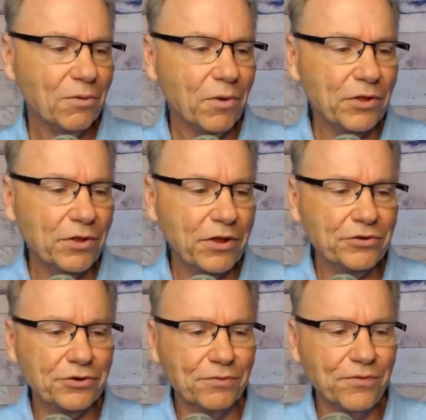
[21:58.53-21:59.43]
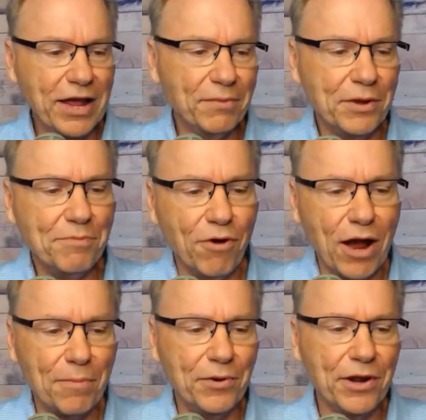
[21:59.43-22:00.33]
Whether it's your family
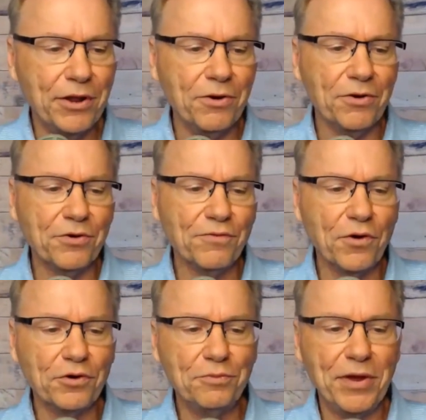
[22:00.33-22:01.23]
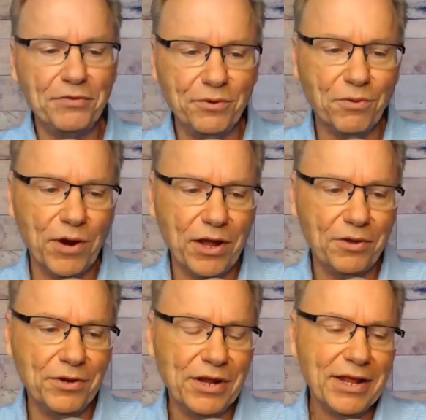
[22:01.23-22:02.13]
property or your first piece of
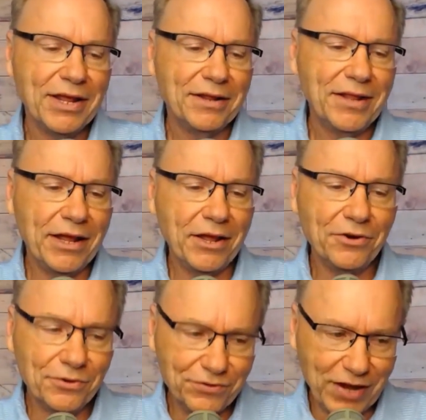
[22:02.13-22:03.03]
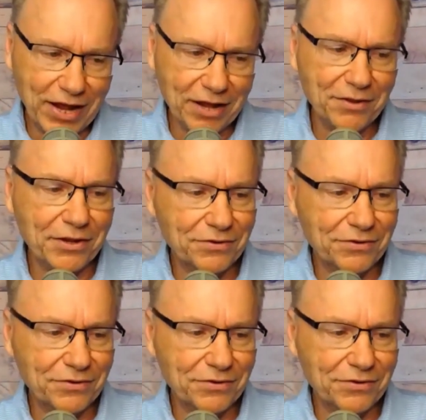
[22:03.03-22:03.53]
ground, they understand the